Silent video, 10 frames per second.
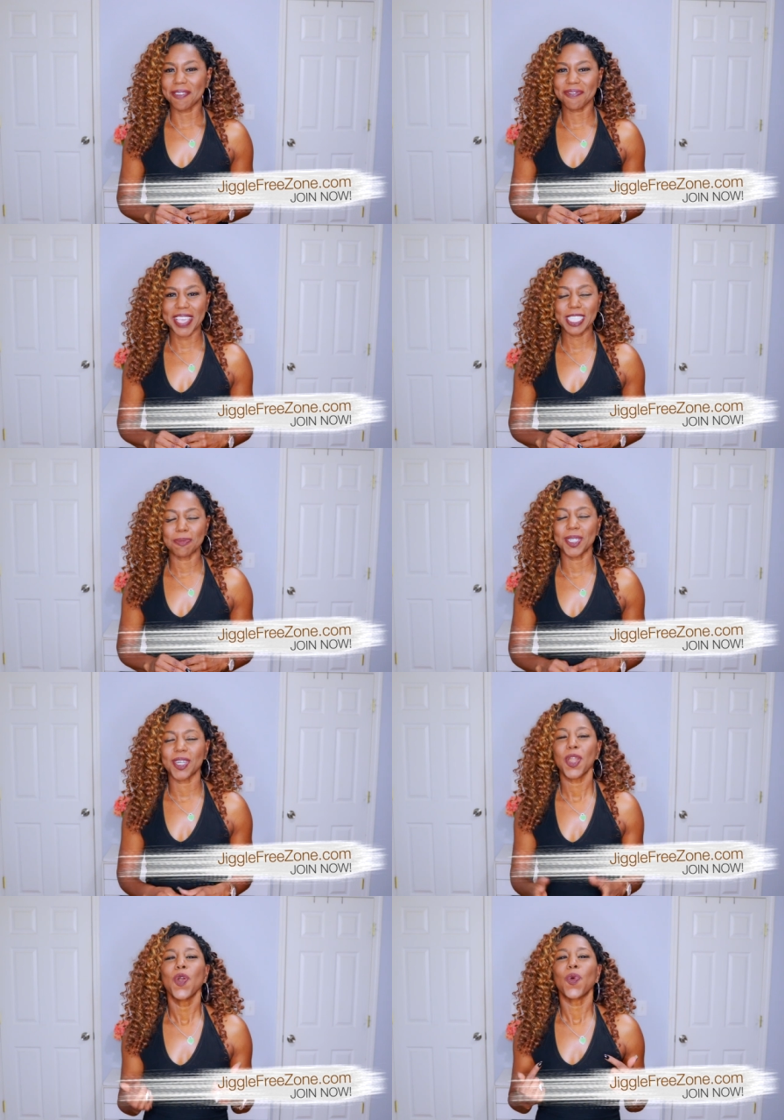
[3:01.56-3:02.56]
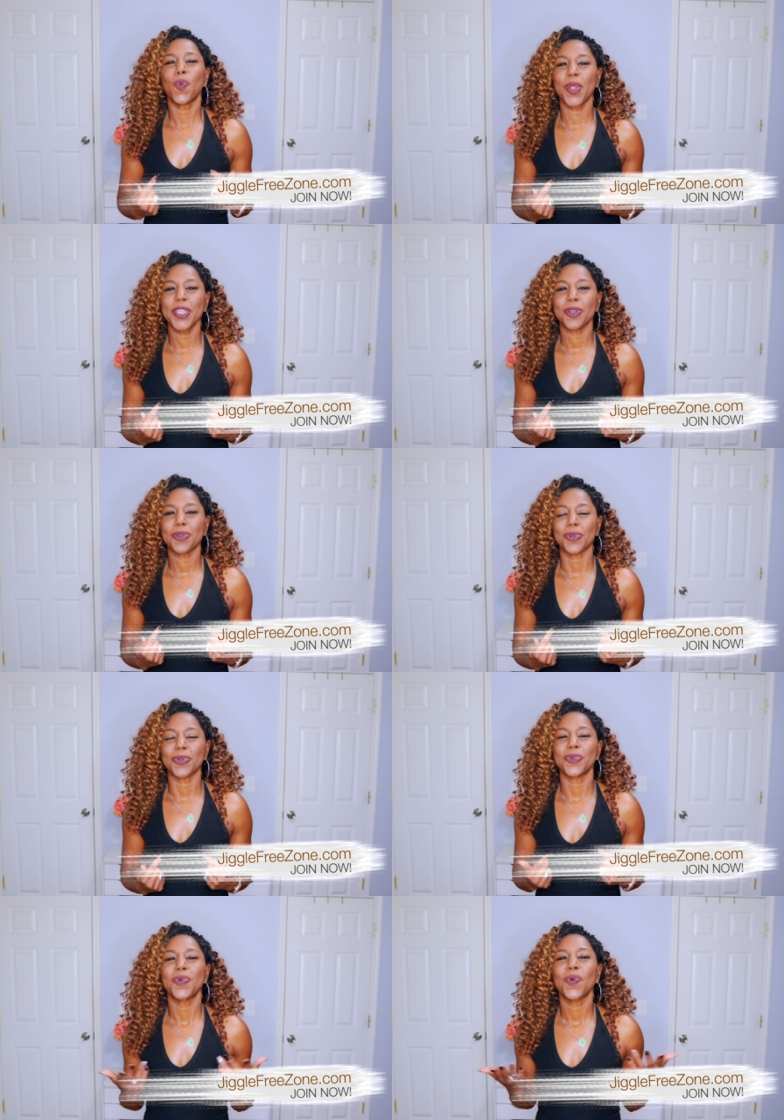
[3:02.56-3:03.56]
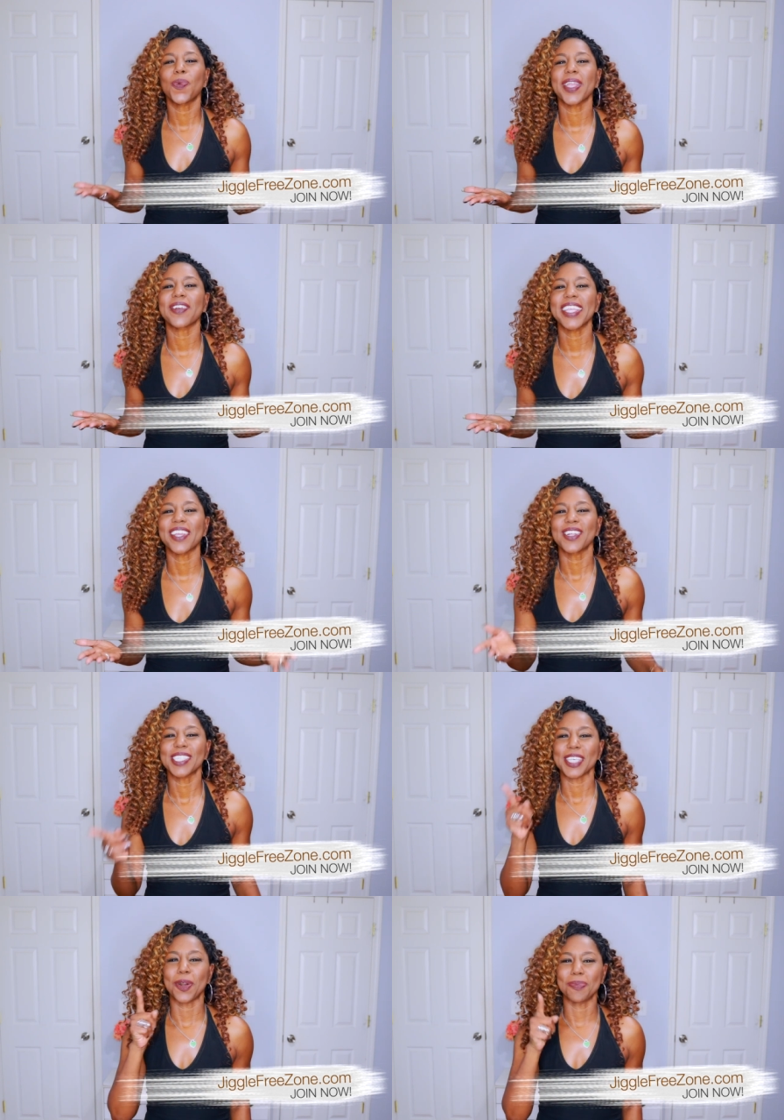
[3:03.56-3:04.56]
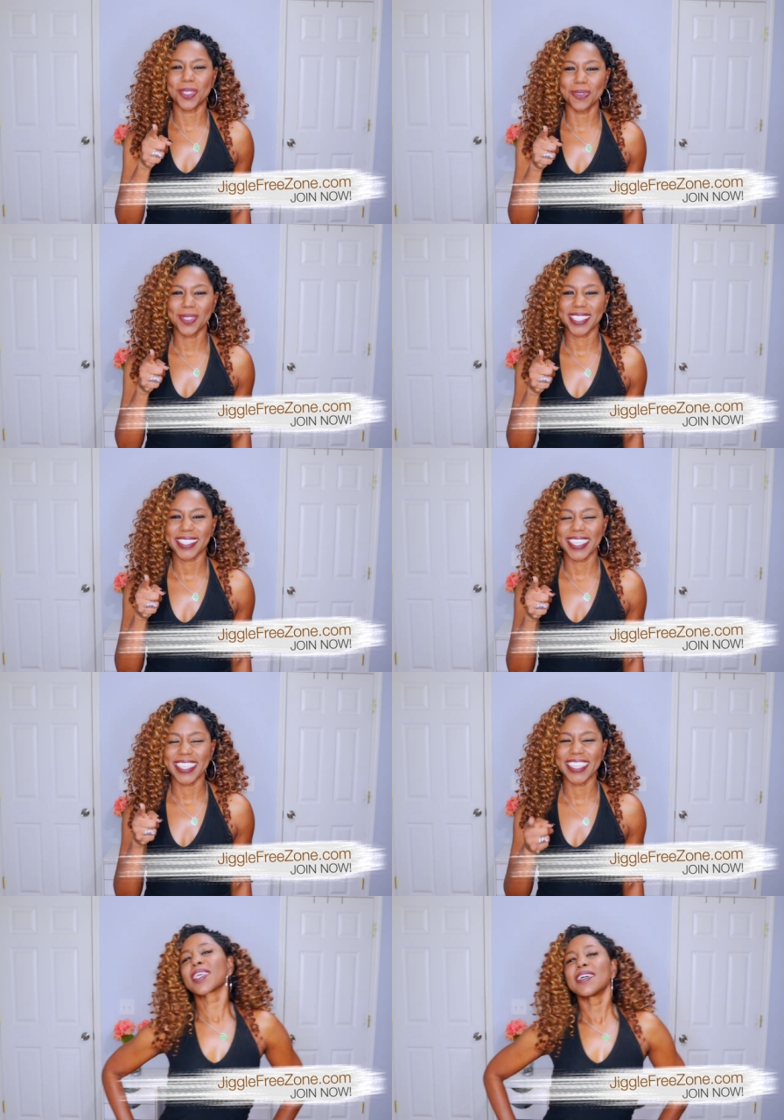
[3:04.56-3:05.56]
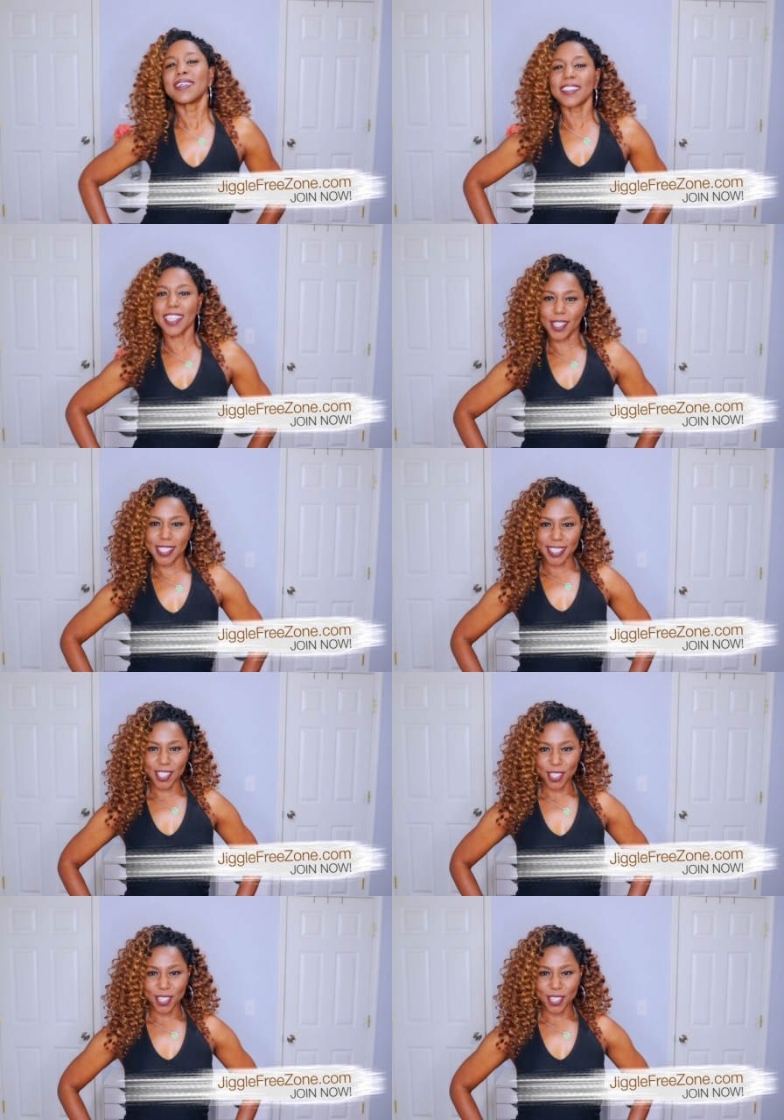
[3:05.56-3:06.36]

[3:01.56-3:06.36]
on Facebook. We're your crew. We're here to help you succeed. Now let's